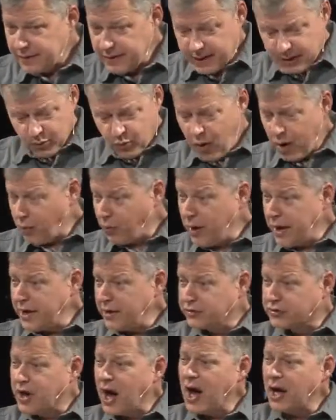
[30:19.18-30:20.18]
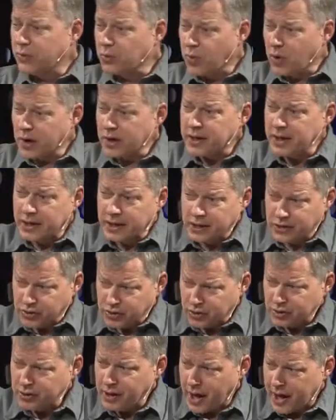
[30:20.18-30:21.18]
In what way is God working in
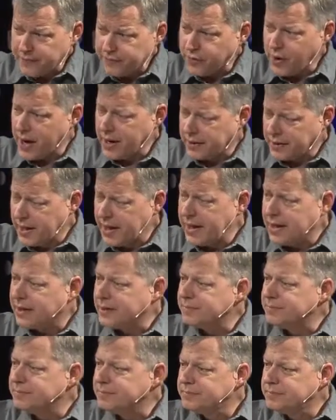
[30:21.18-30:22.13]
your life right now?